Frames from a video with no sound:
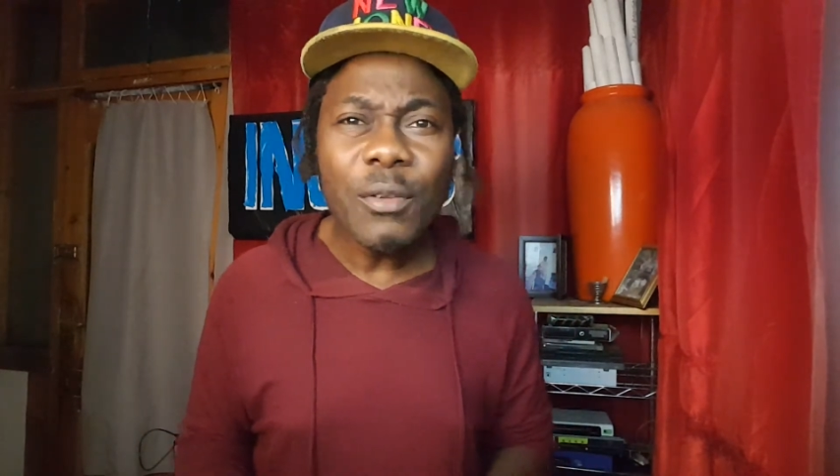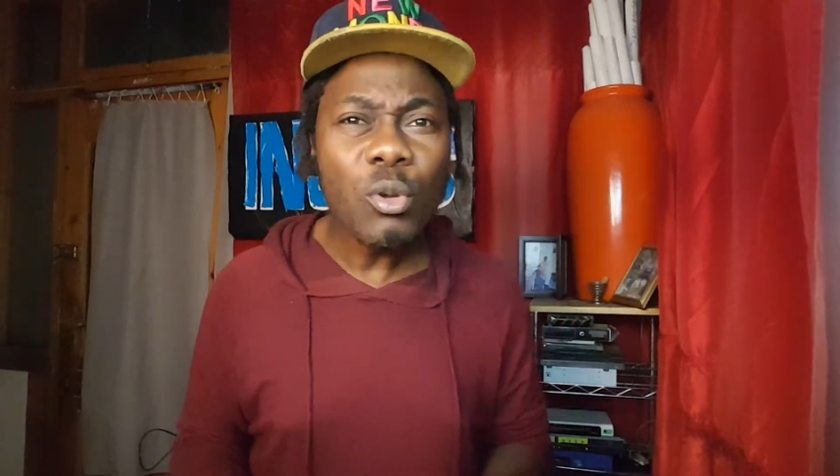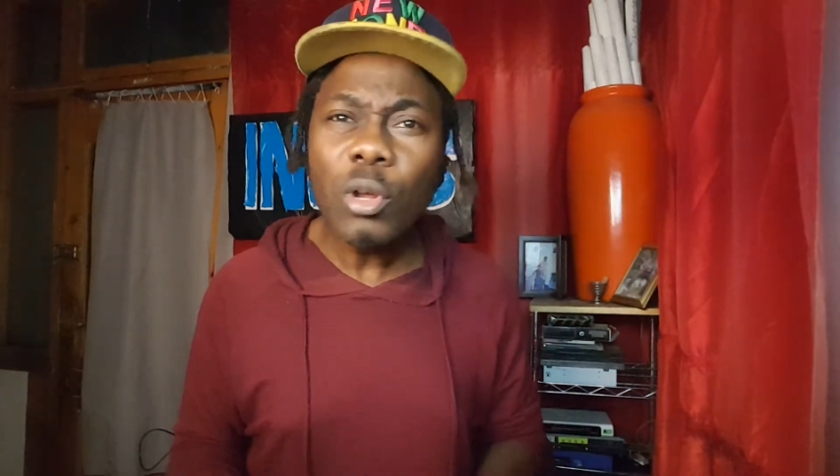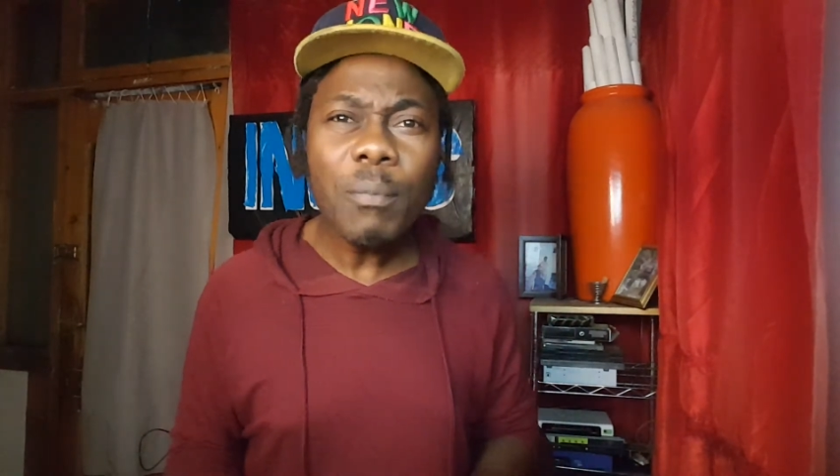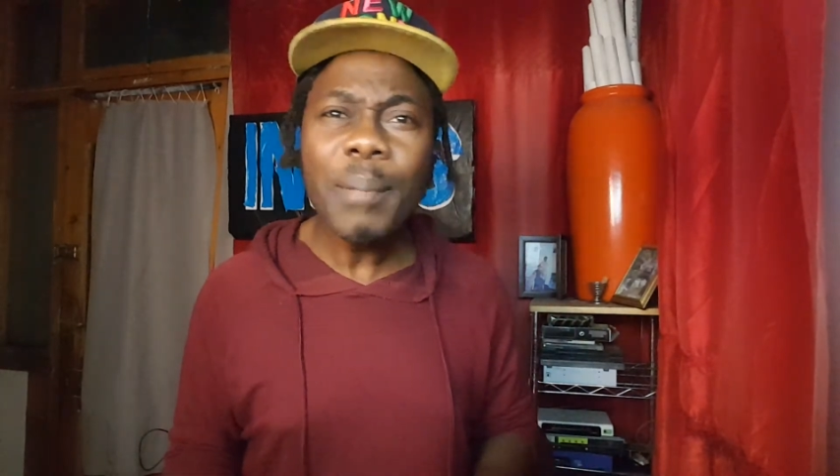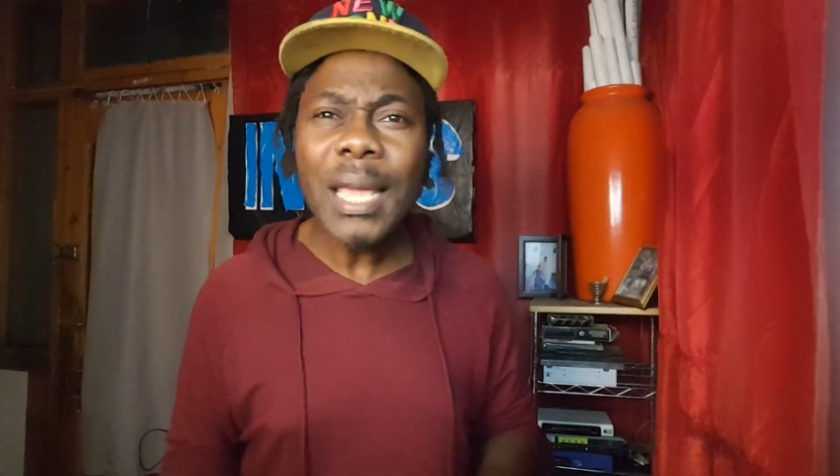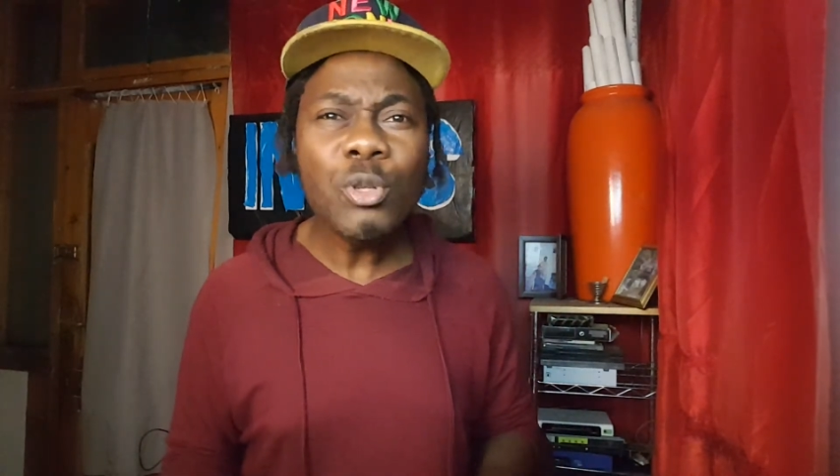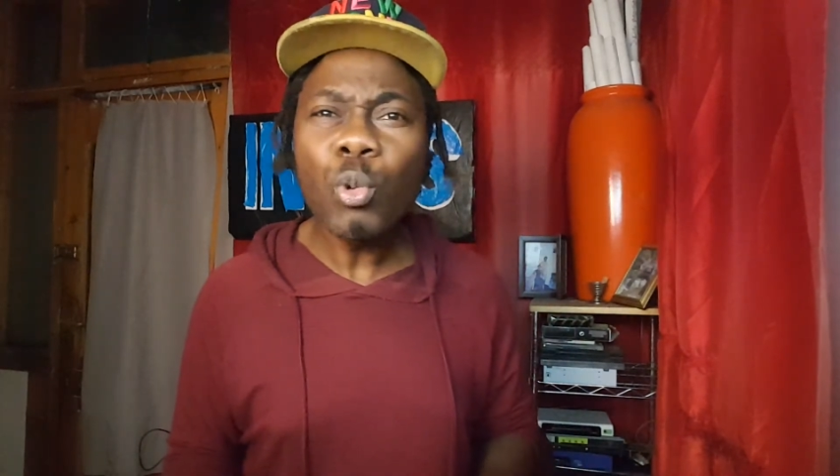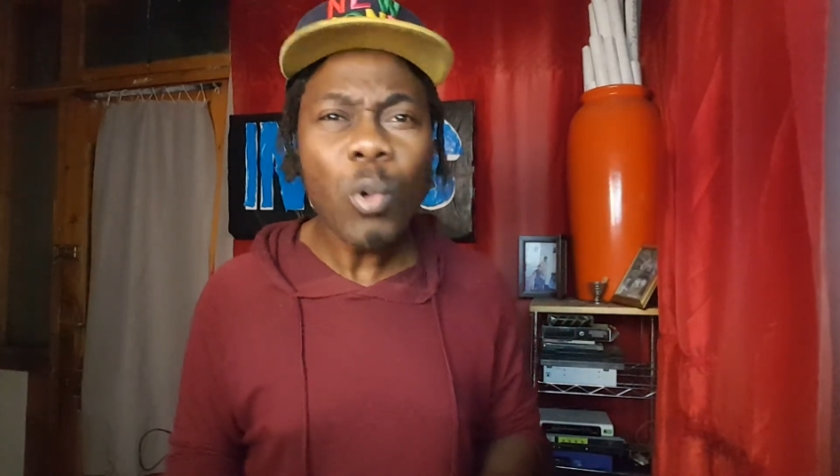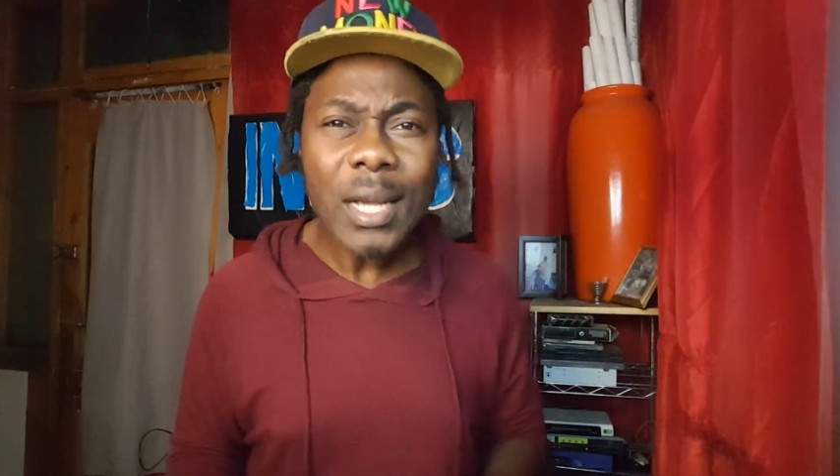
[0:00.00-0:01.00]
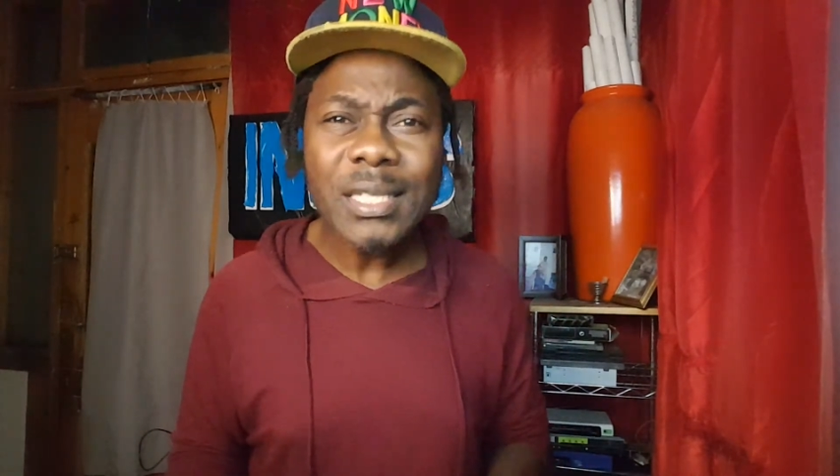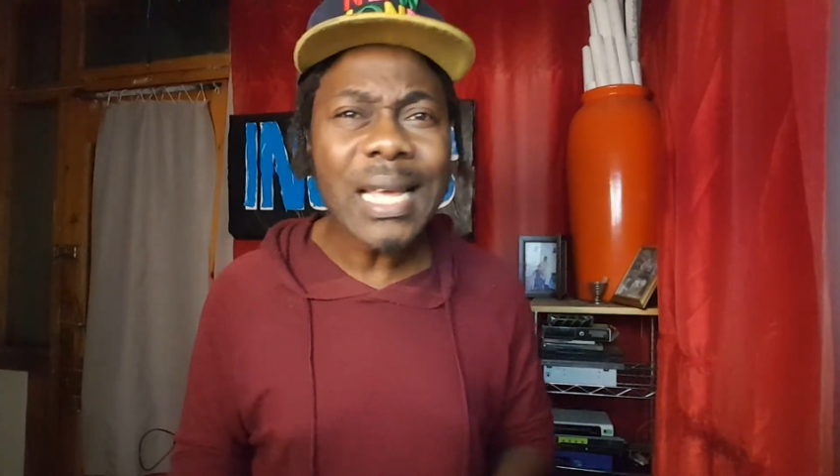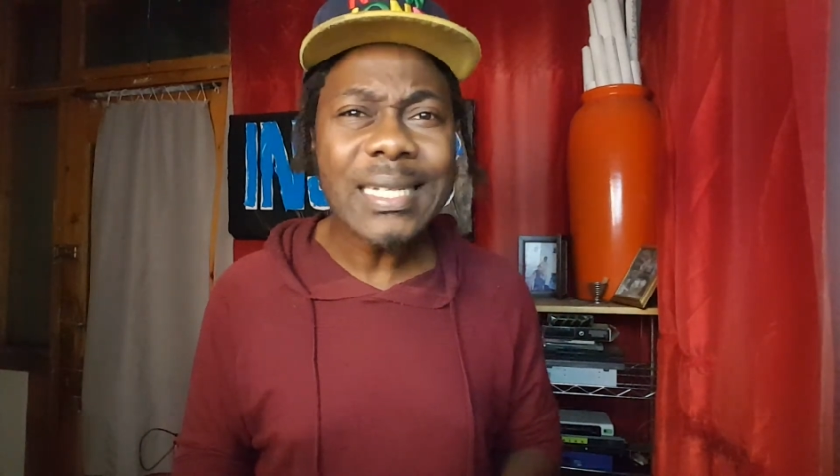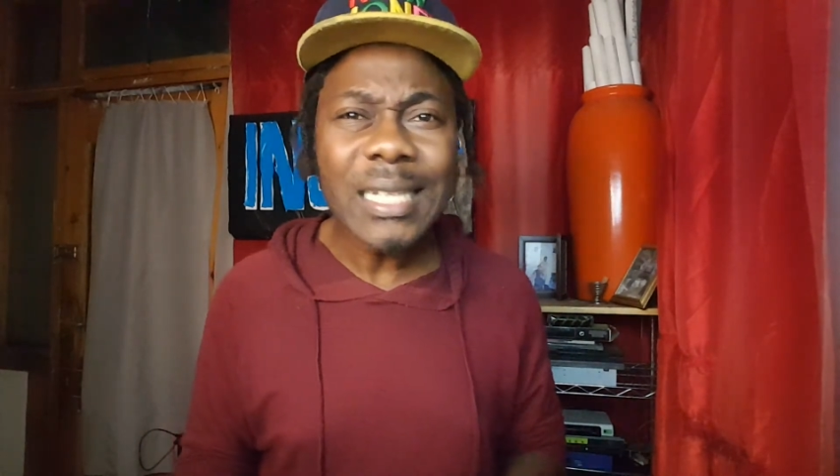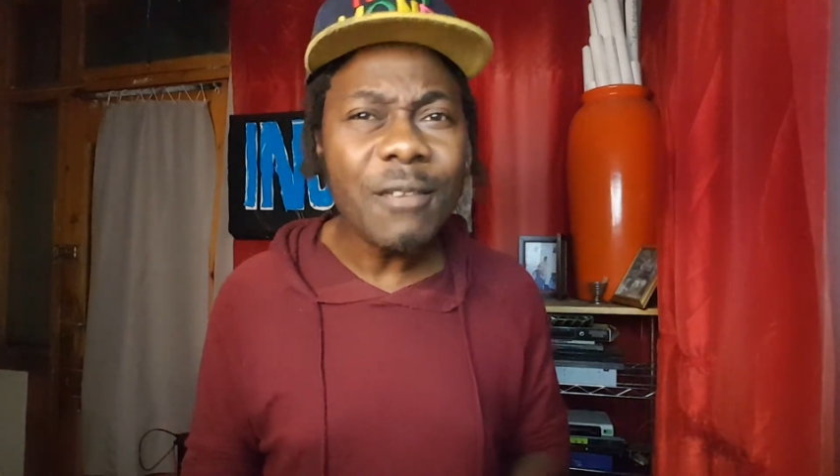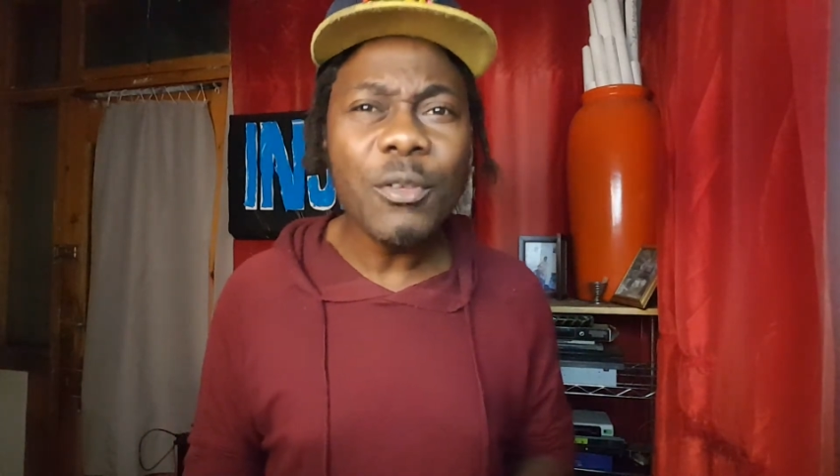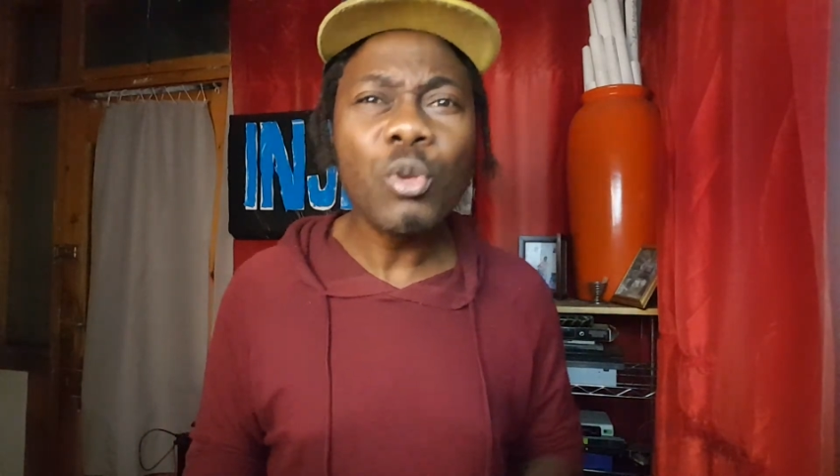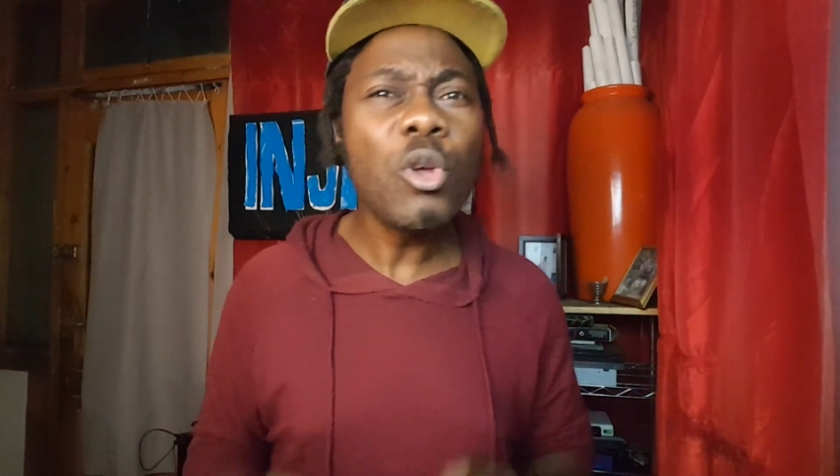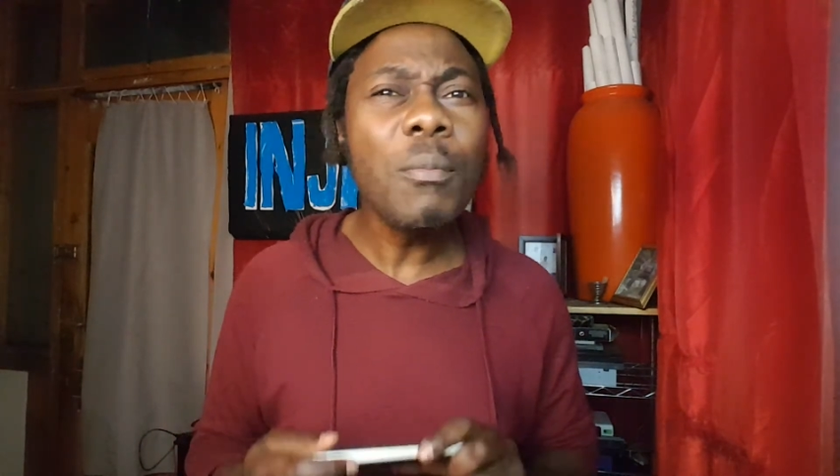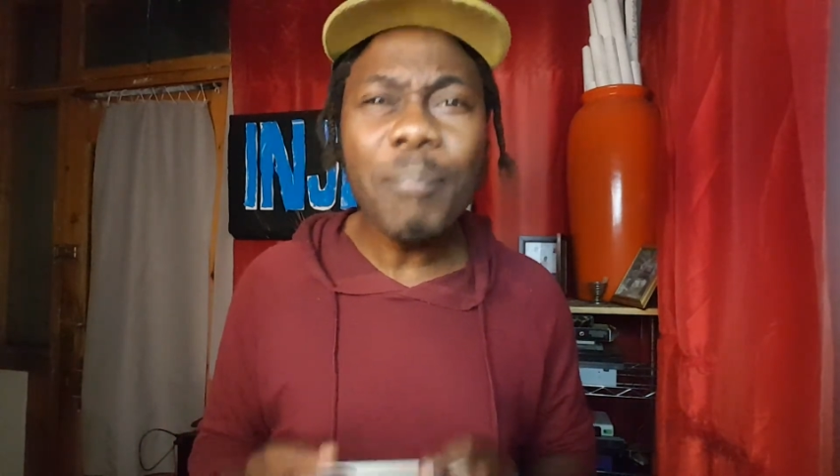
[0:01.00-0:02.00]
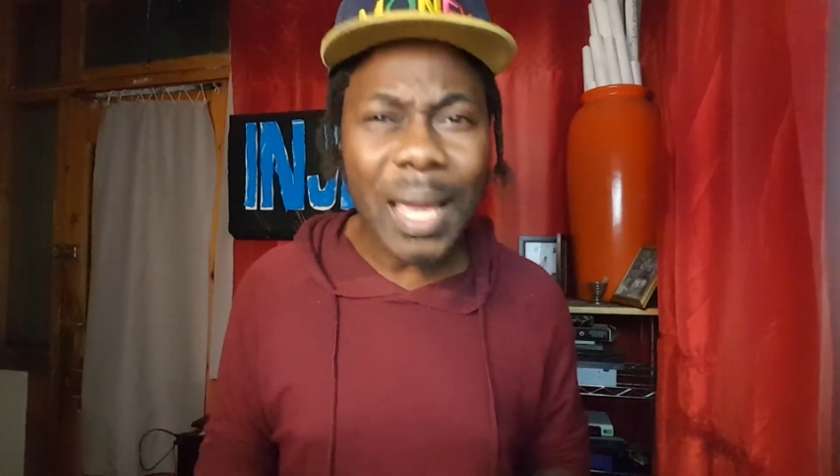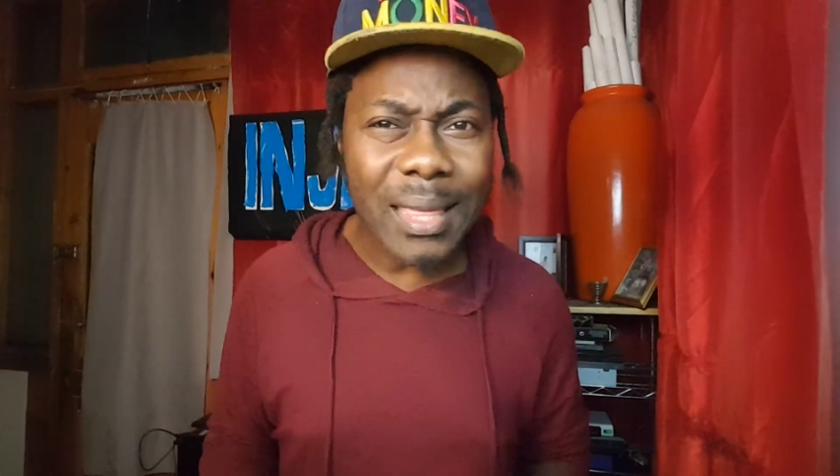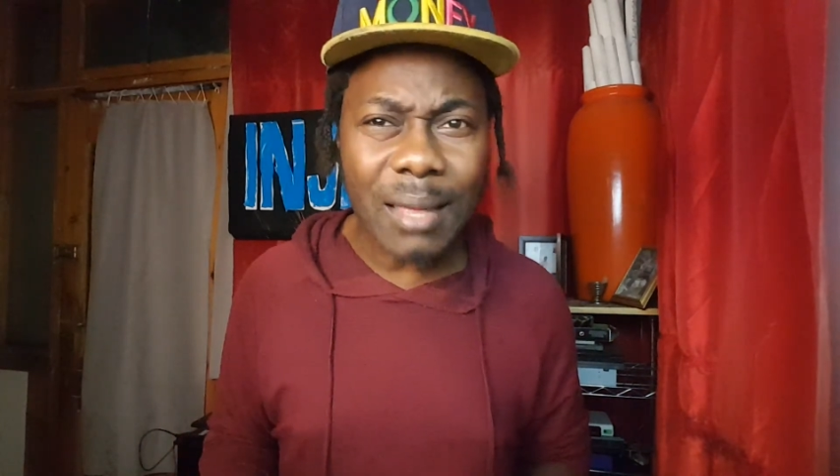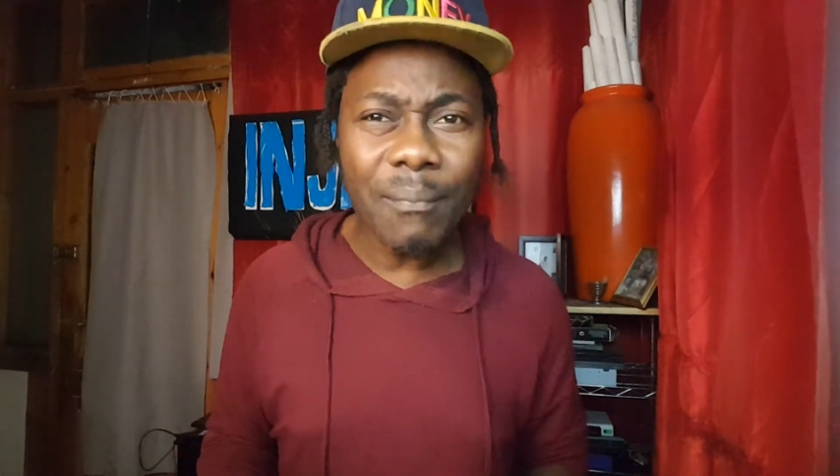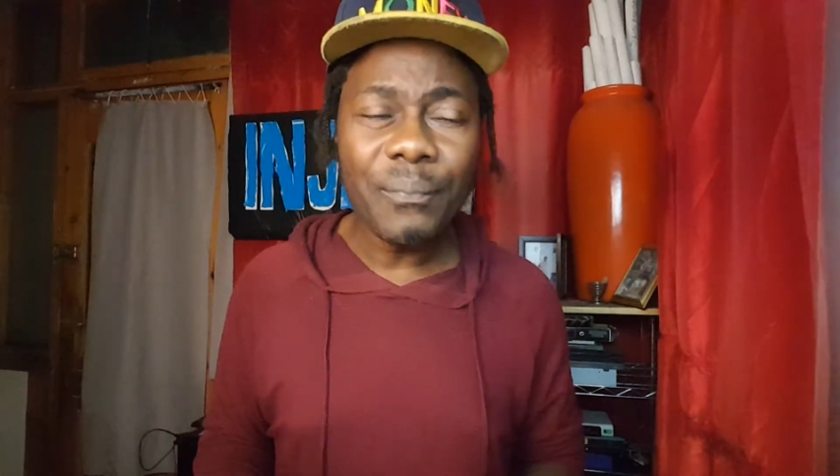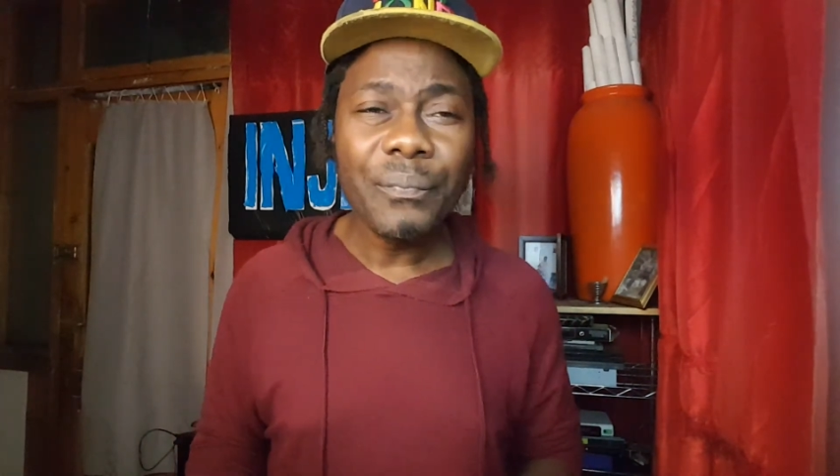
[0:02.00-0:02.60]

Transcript: you don't pay to watch that TV, you don't pay them.